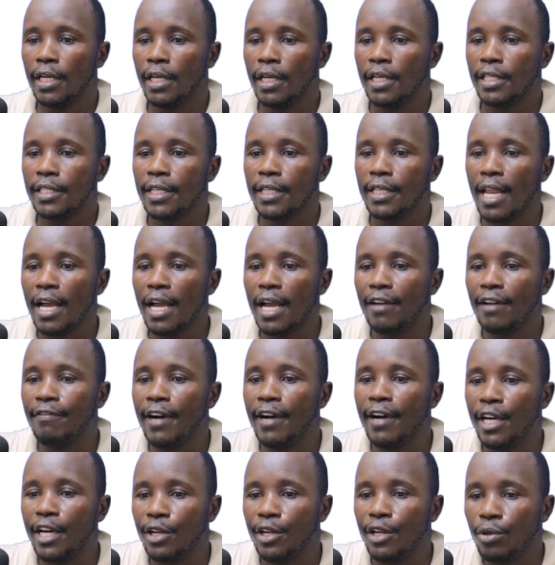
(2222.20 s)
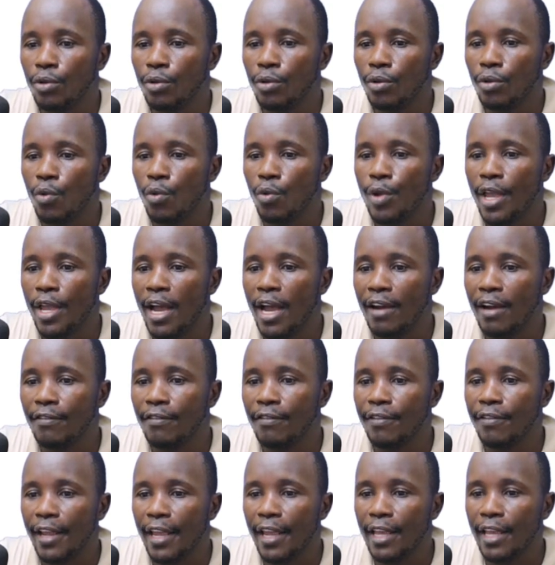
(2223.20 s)
Slack value, we have
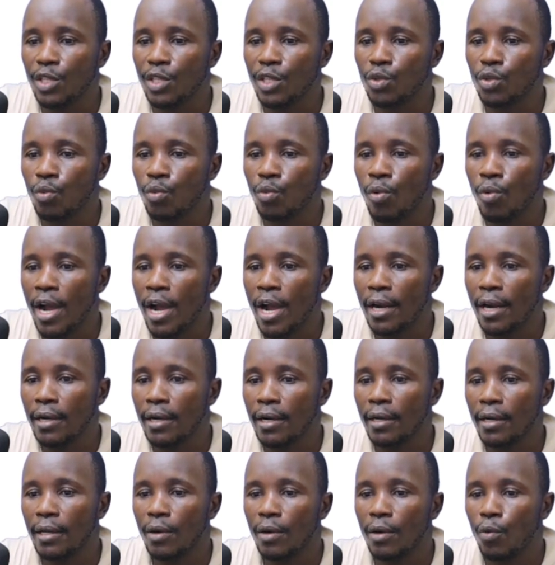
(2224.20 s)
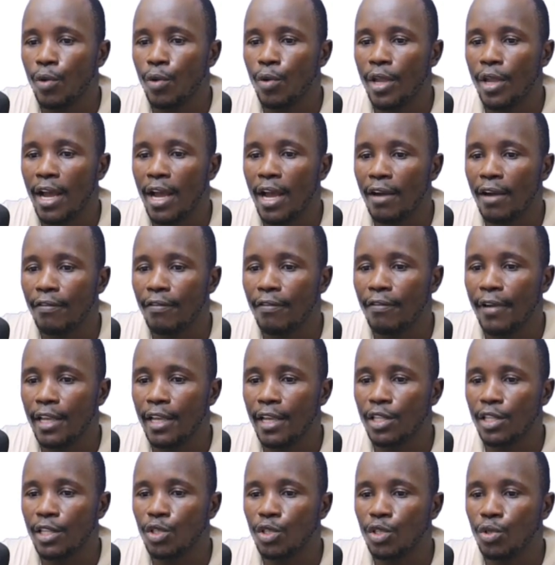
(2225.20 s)
S1, we have
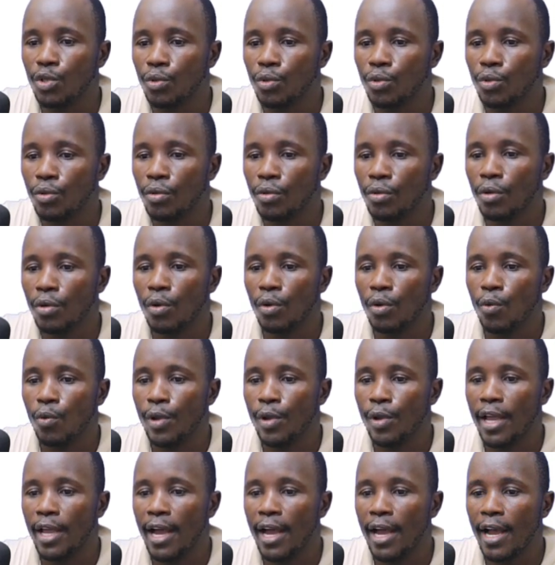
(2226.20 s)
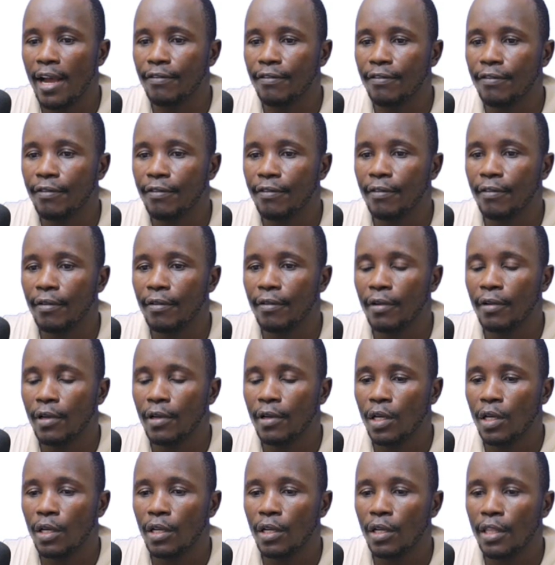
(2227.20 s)
S2, we have
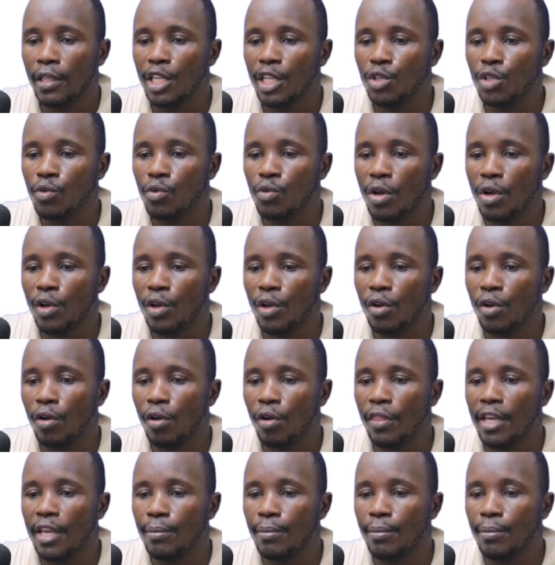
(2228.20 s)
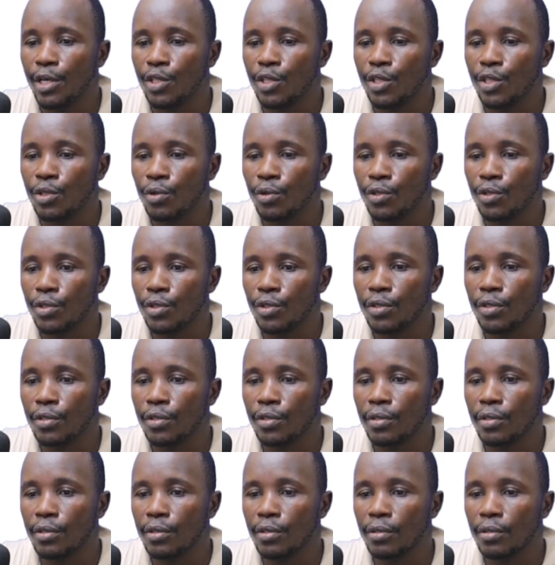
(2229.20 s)
this one, we call them resource.